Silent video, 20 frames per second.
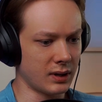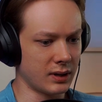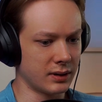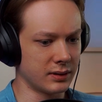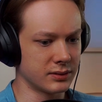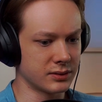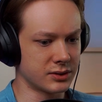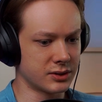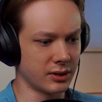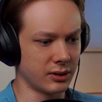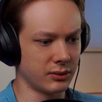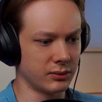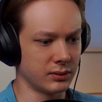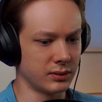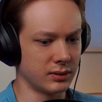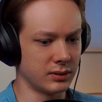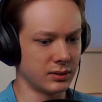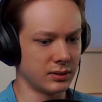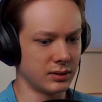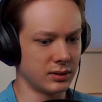
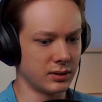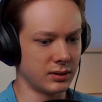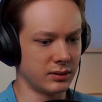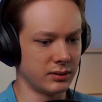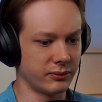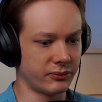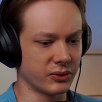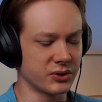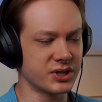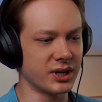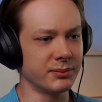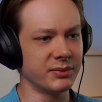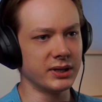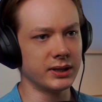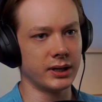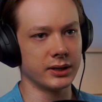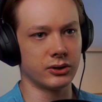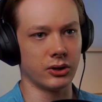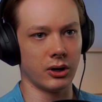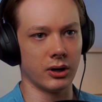So for something
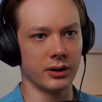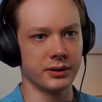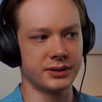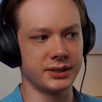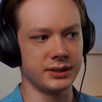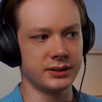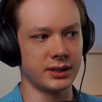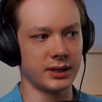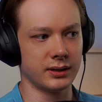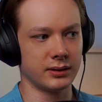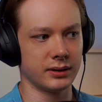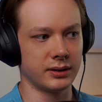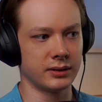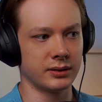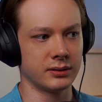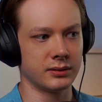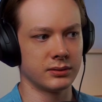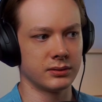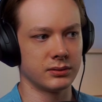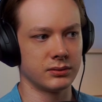like car detailing,
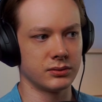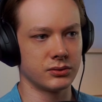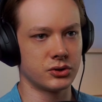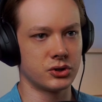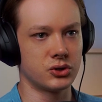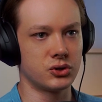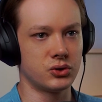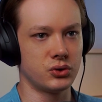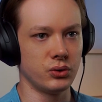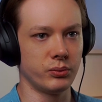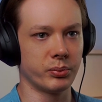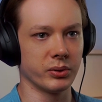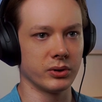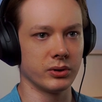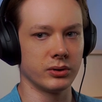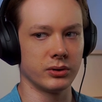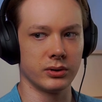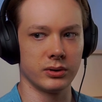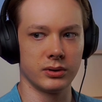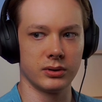
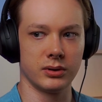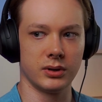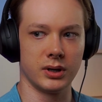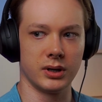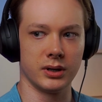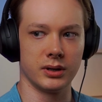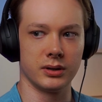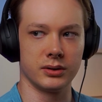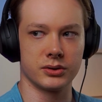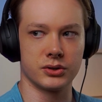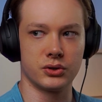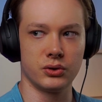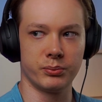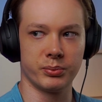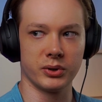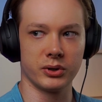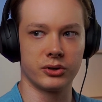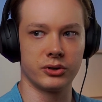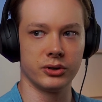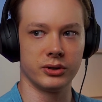a super
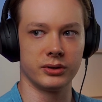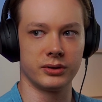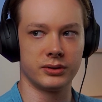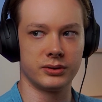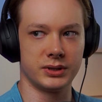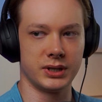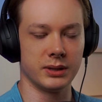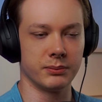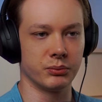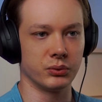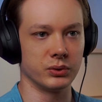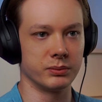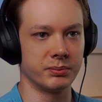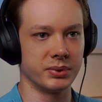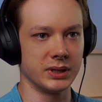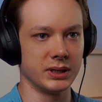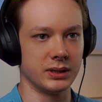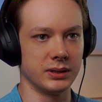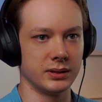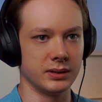good tip would
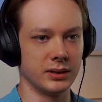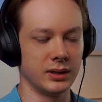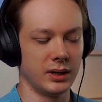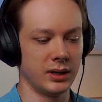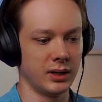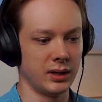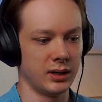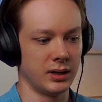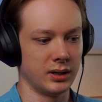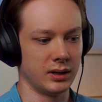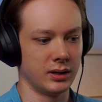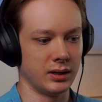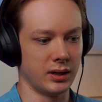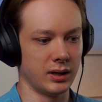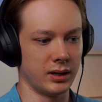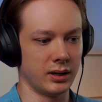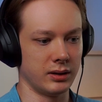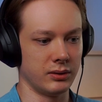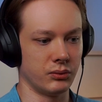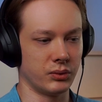be
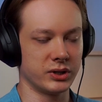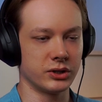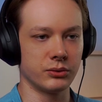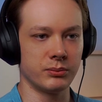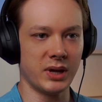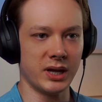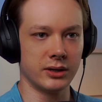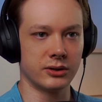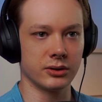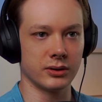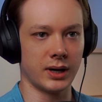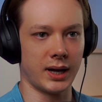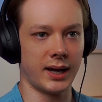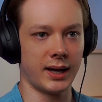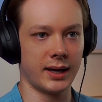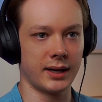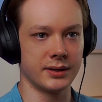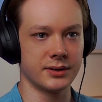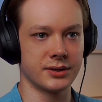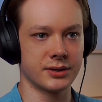when you make your
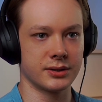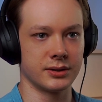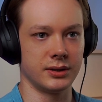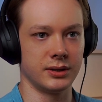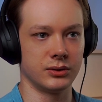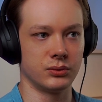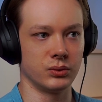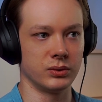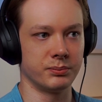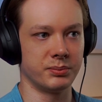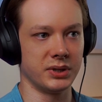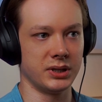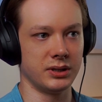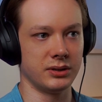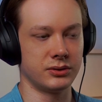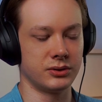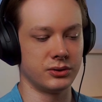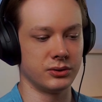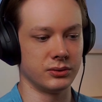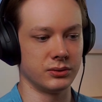ads, it would be
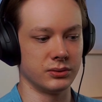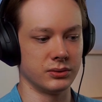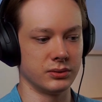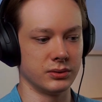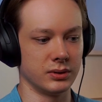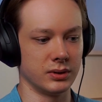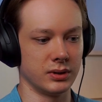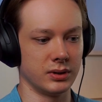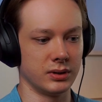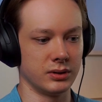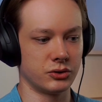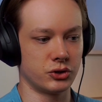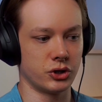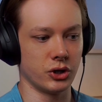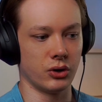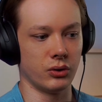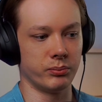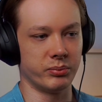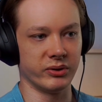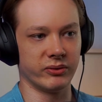to
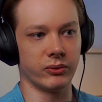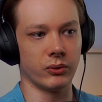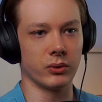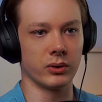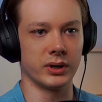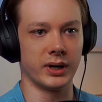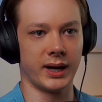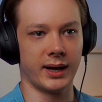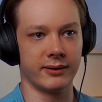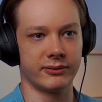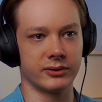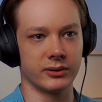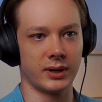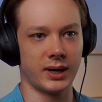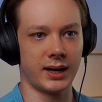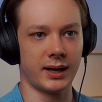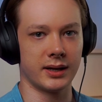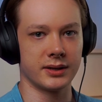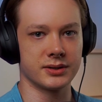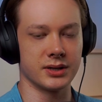show before and after
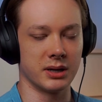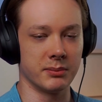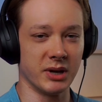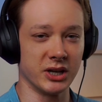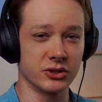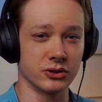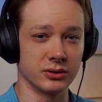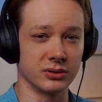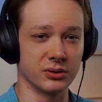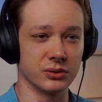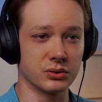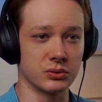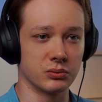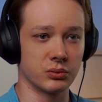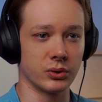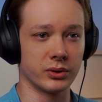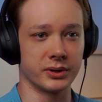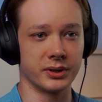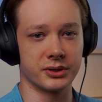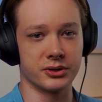ads. I imagine those would
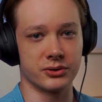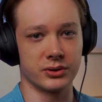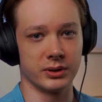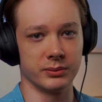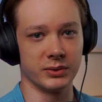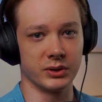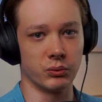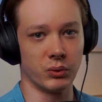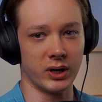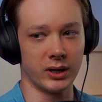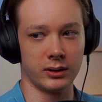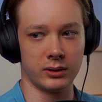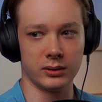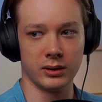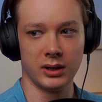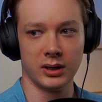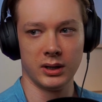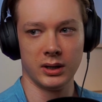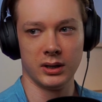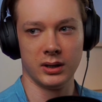work extremely well.
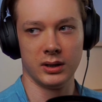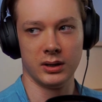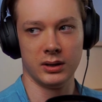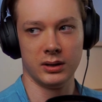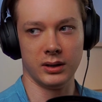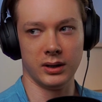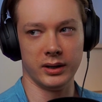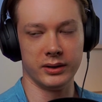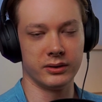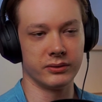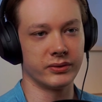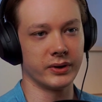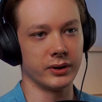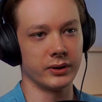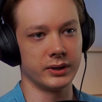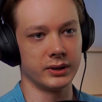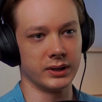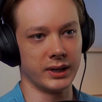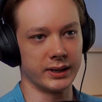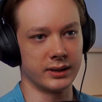They're
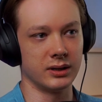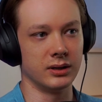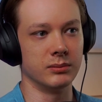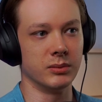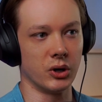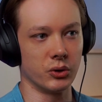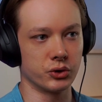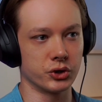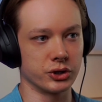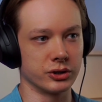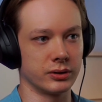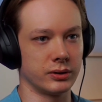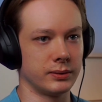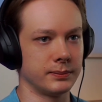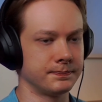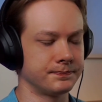very like emotional.